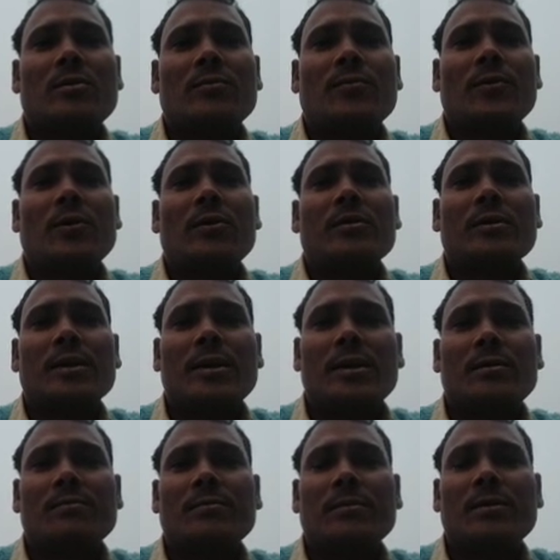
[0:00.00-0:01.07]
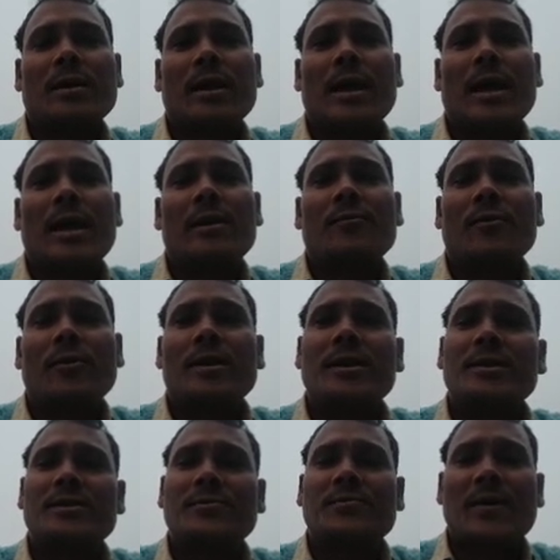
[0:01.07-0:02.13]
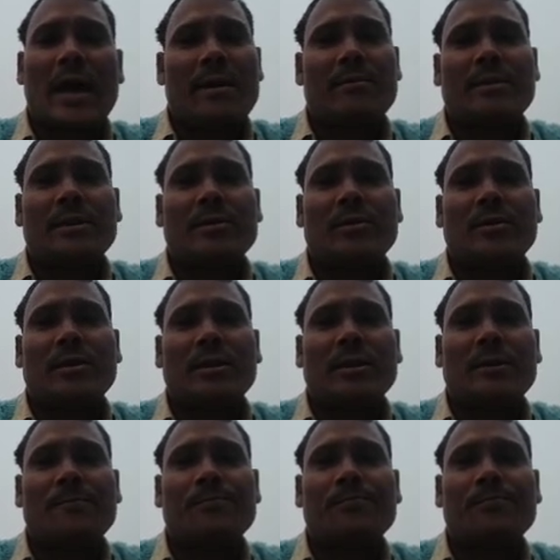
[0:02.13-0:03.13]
for him and for his family only,